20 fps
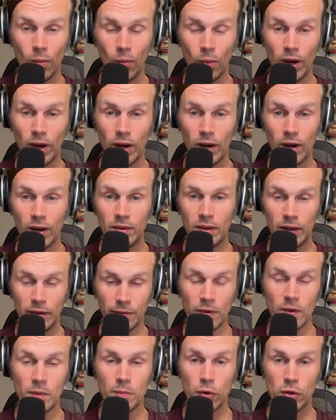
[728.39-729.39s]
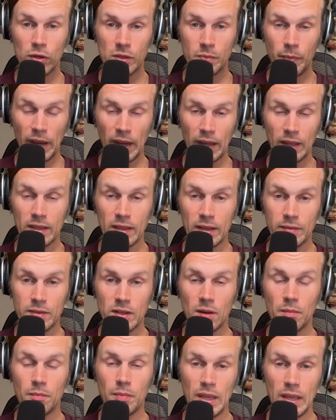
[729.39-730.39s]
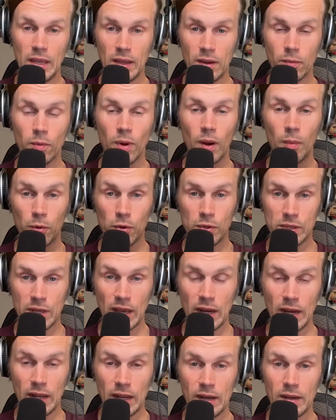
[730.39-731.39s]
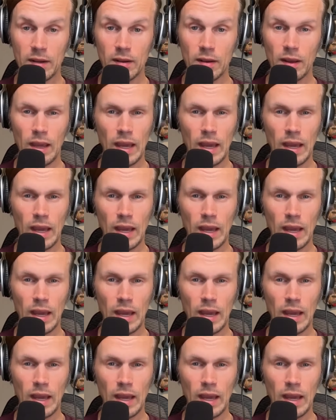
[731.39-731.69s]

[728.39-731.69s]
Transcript: where different perspectives are being represented